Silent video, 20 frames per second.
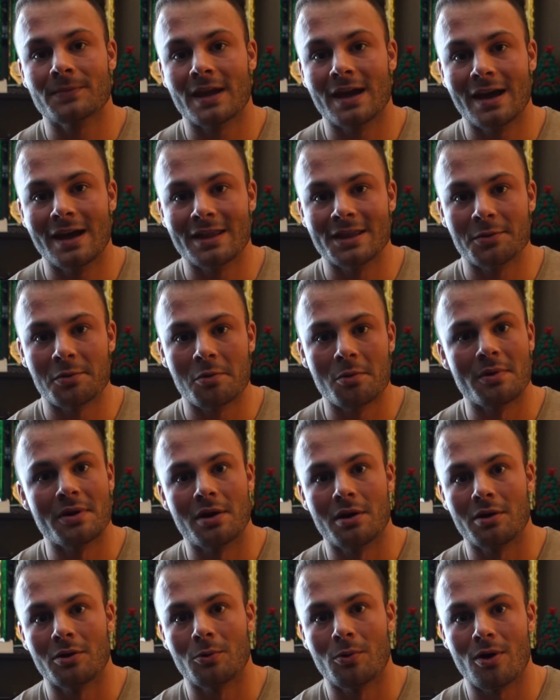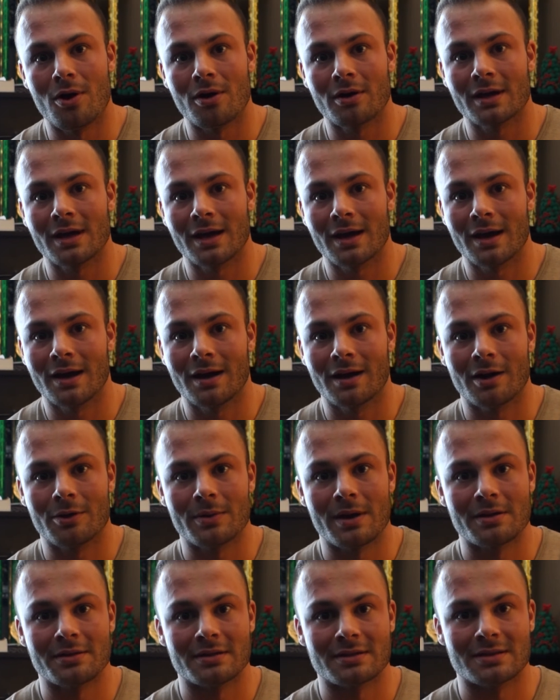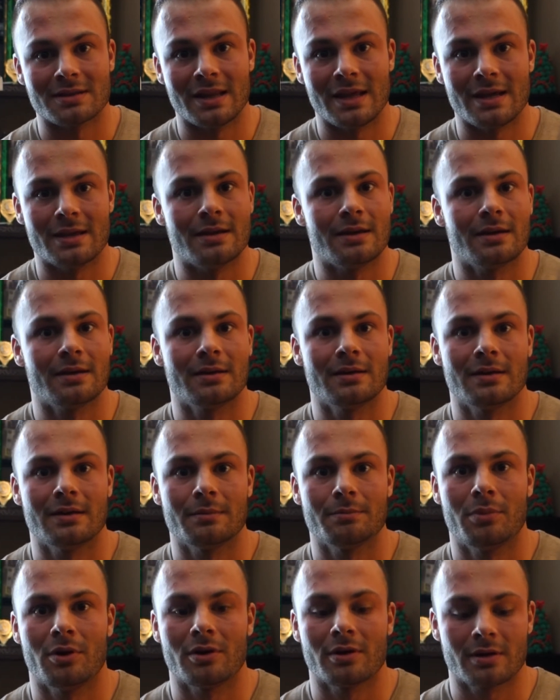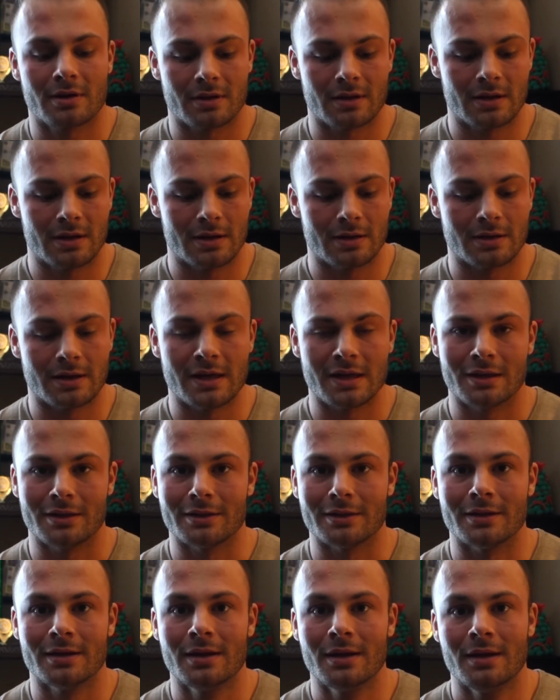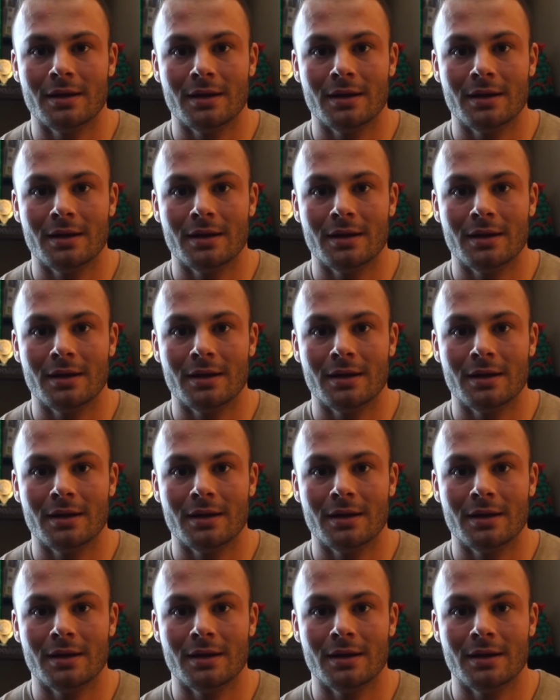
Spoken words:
and then we went on a walk around this lake park in Hinckley,